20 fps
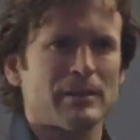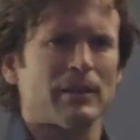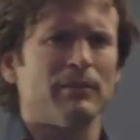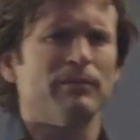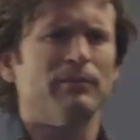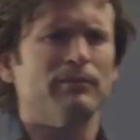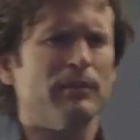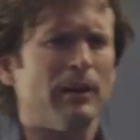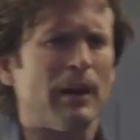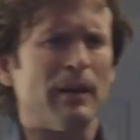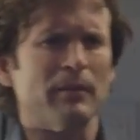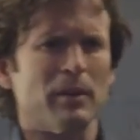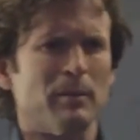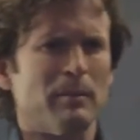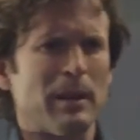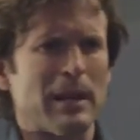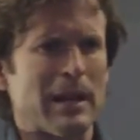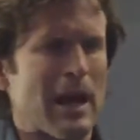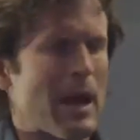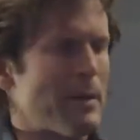like five of the
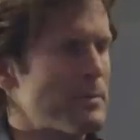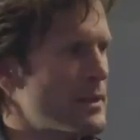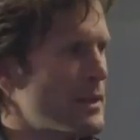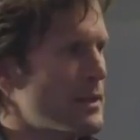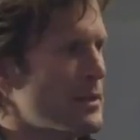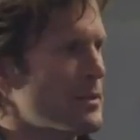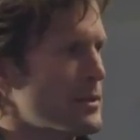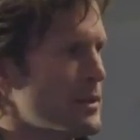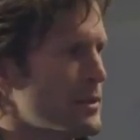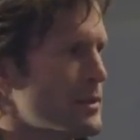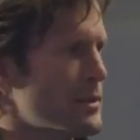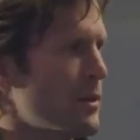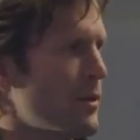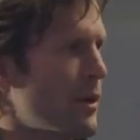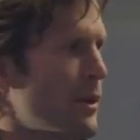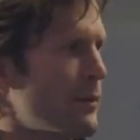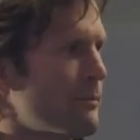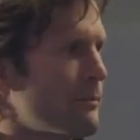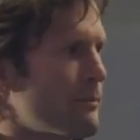main apps they use and so on.